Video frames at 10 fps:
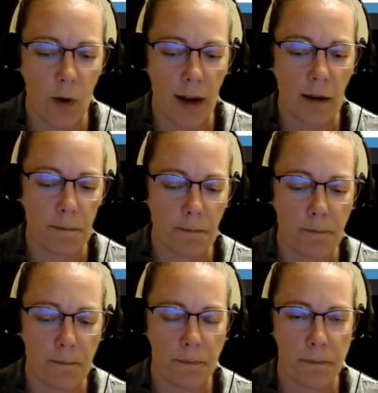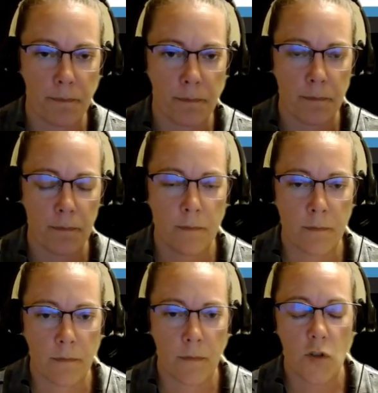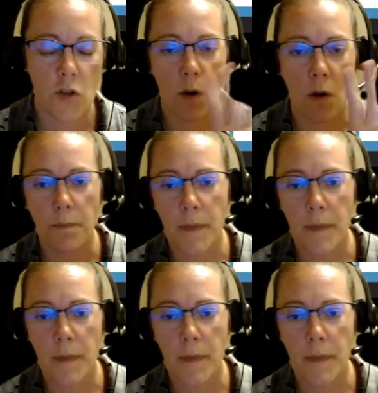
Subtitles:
right? So